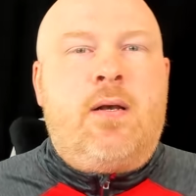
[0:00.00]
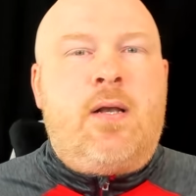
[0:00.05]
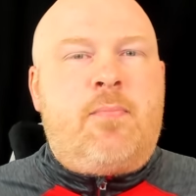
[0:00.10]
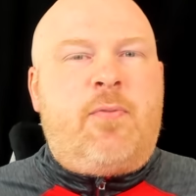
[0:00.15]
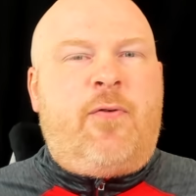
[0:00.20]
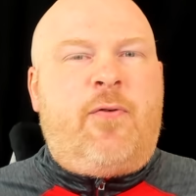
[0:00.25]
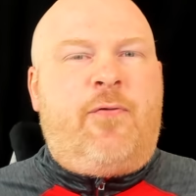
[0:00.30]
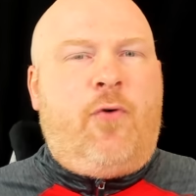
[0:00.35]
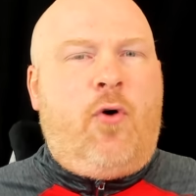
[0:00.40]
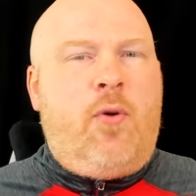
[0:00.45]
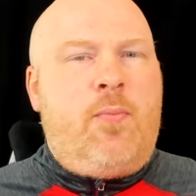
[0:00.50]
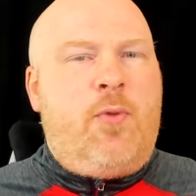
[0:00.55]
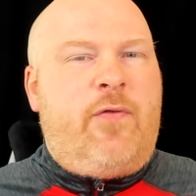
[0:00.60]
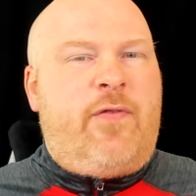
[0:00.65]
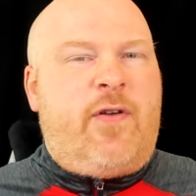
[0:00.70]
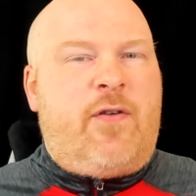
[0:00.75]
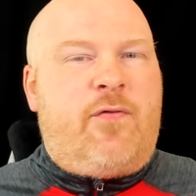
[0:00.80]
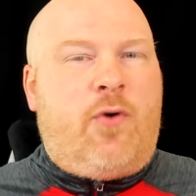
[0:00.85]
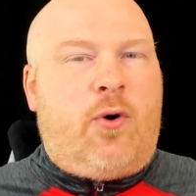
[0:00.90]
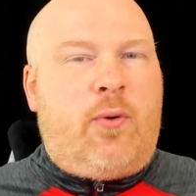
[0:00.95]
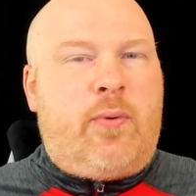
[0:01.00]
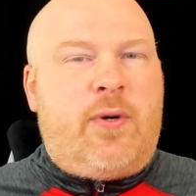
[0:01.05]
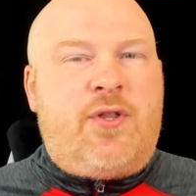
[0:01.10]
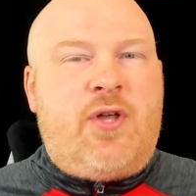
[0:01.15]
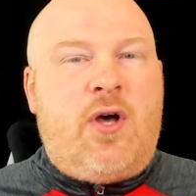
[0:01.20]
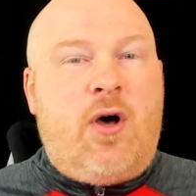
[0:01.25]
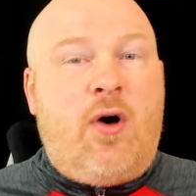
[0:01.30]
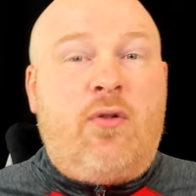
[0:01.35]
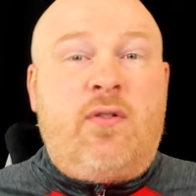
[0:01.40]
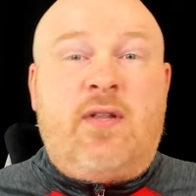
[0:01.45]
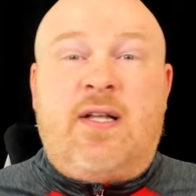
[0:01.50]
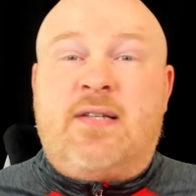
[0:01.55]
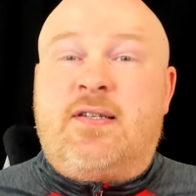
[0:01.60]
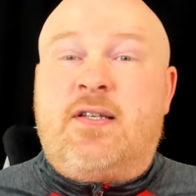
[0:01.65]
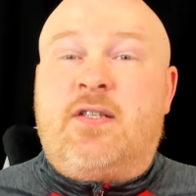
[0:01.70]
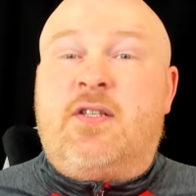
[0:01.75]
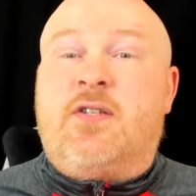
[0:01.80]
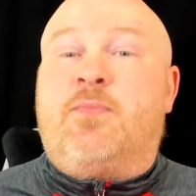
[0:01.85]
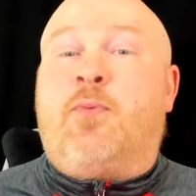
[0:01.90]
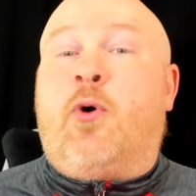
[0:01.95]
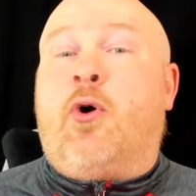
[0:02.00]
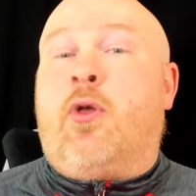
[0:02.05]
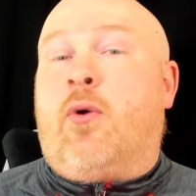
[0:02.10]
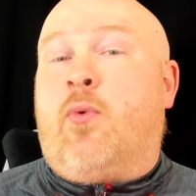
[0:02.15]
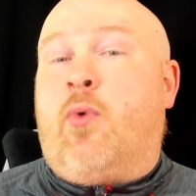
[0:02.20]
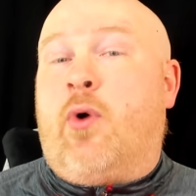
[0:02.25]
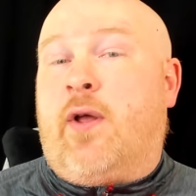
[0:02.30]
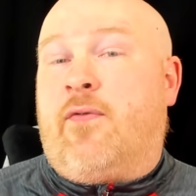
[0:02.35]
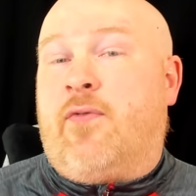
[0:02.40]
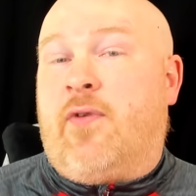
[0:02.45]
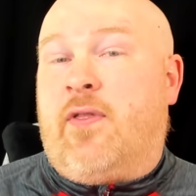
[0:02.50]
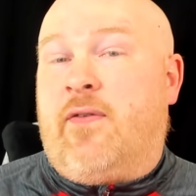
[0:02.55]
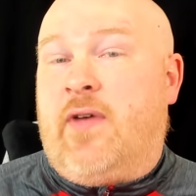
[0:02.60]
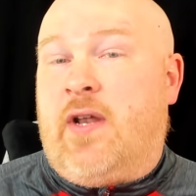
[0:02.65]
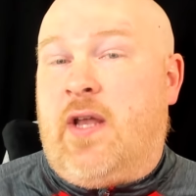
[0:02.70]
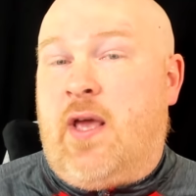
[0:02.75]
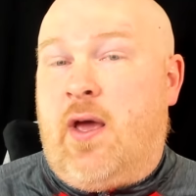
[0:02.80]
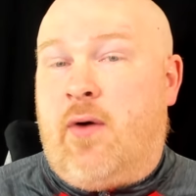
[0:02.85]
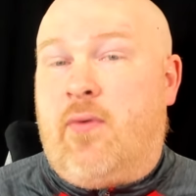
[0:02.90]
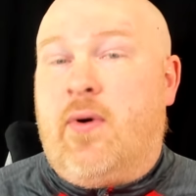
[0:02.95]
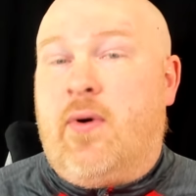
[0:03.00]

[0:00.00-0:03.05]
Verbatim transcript: Now, before moving forward though, let's hit the spoiler warning for the video.